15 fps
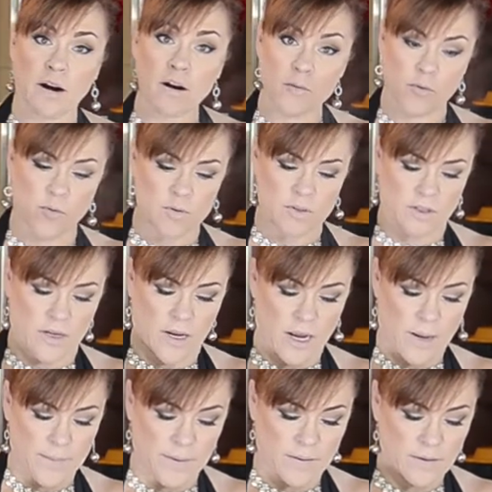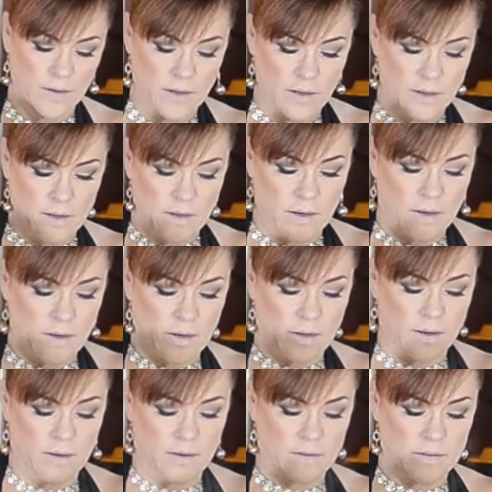terrible was going to happen.
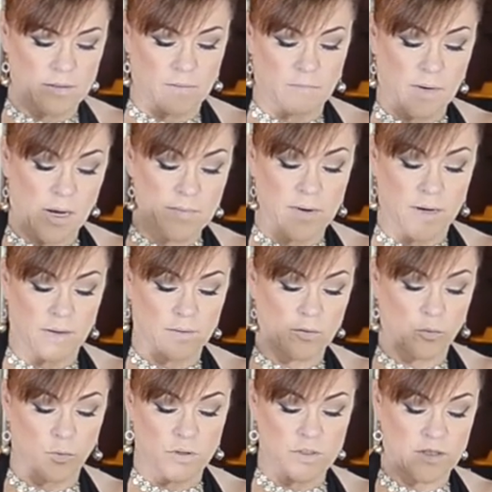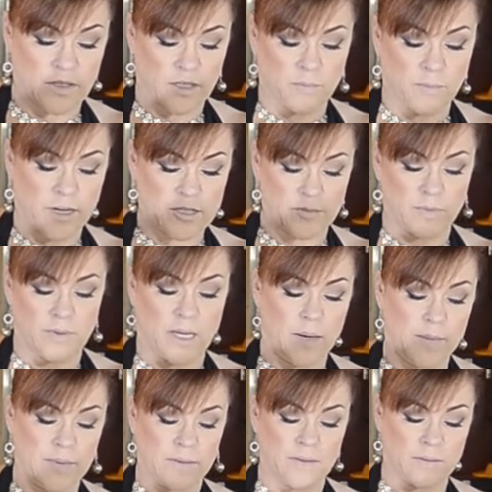And in my mind, the worst thing that could possibly
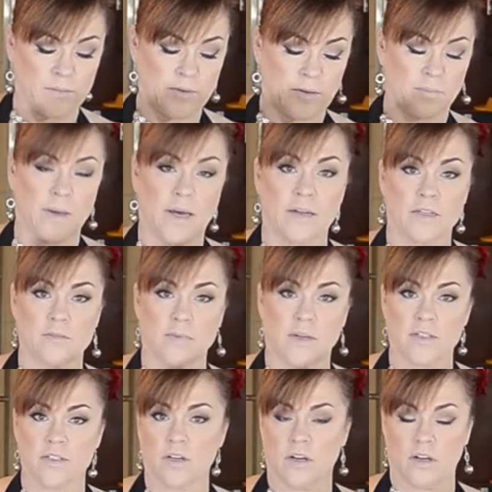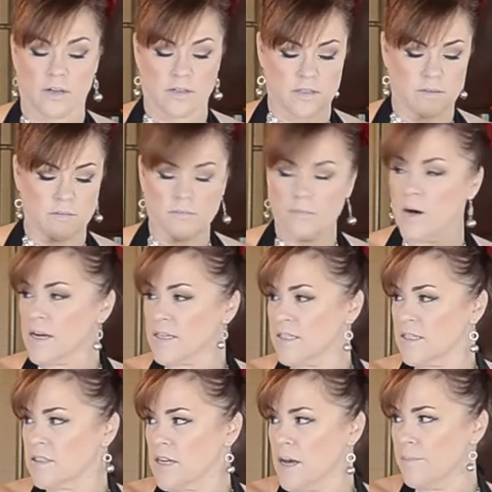happen is something bad to my dogs.
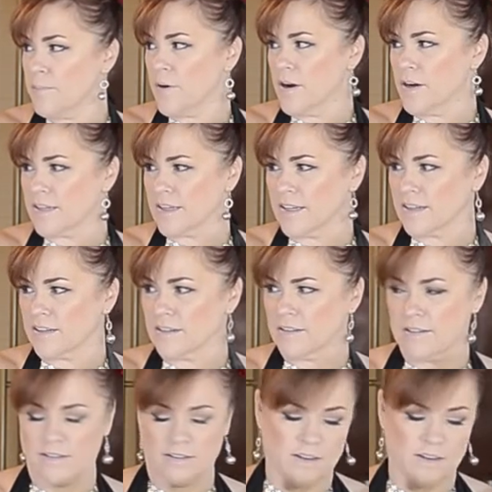Moxie, stop barking!